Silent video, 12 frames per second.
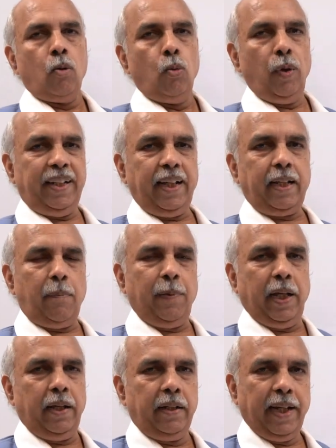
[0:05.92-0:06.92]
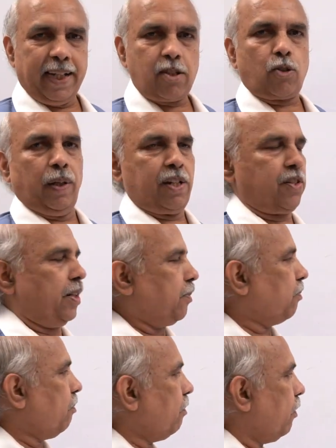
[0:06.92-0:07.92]
We take up a next question.
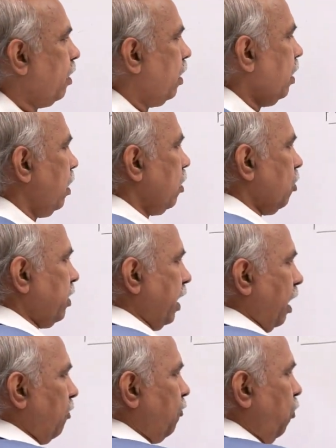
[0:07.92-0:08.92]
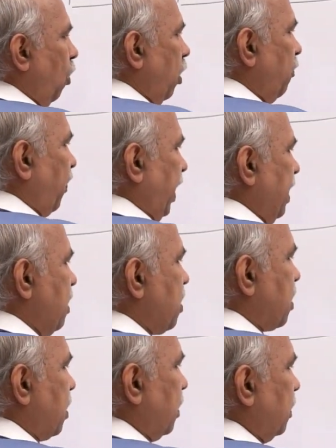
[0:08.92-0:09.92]
Now there are 4
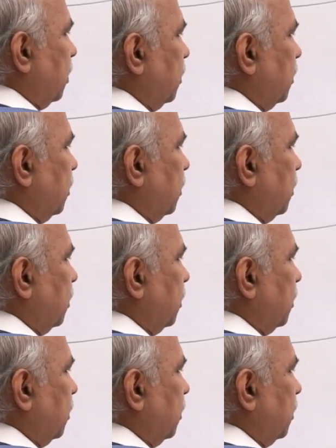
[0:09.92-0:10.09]
friends